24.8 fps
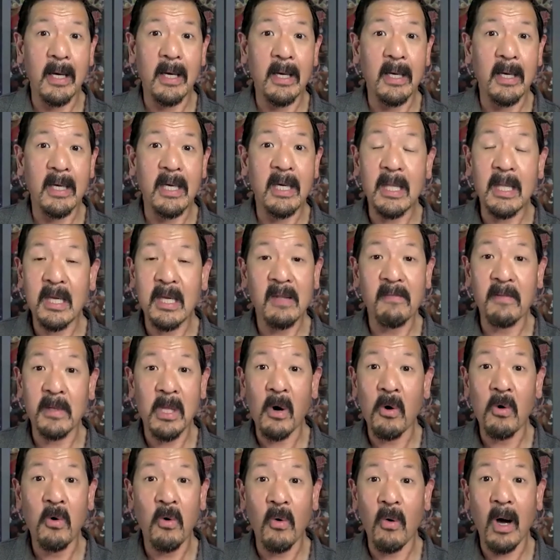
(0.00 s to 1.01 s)
even
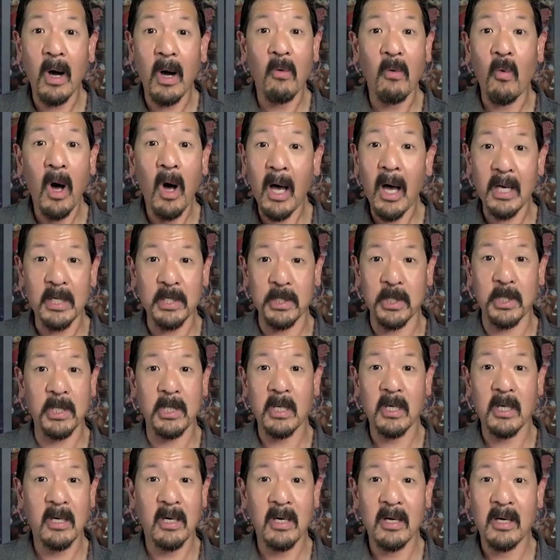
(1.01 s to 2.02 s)
know who I was.
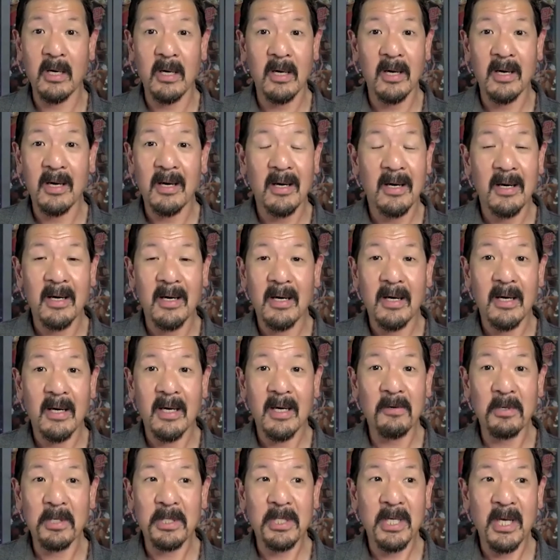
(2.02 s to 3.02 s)
It
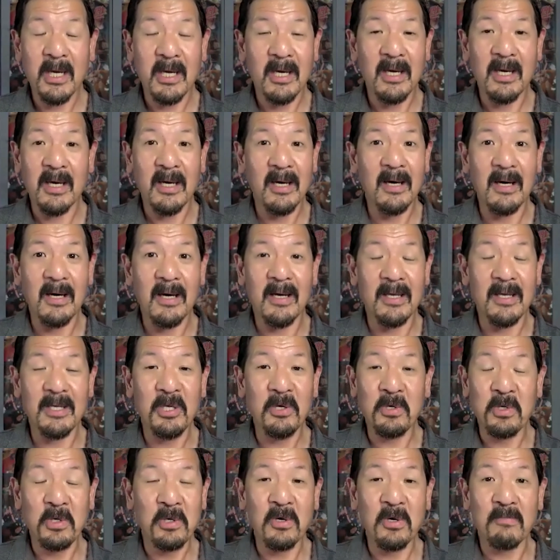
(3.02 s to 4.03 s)
was like,
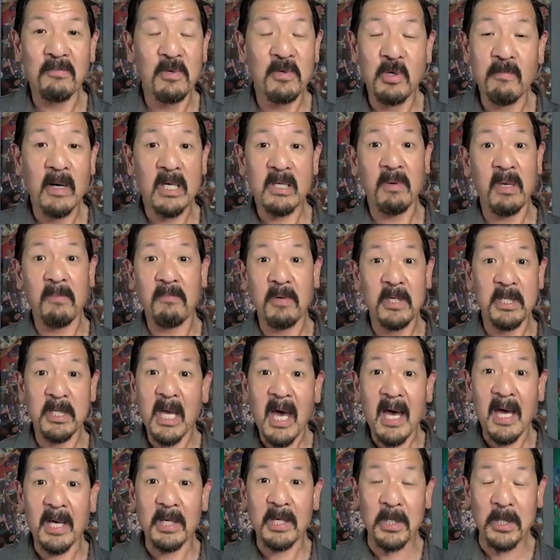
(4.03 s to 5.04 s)
you must be
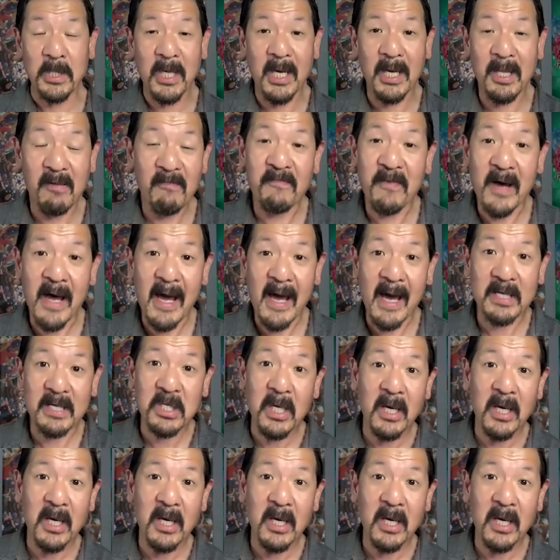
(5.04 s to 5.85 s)
possessed. And in fact,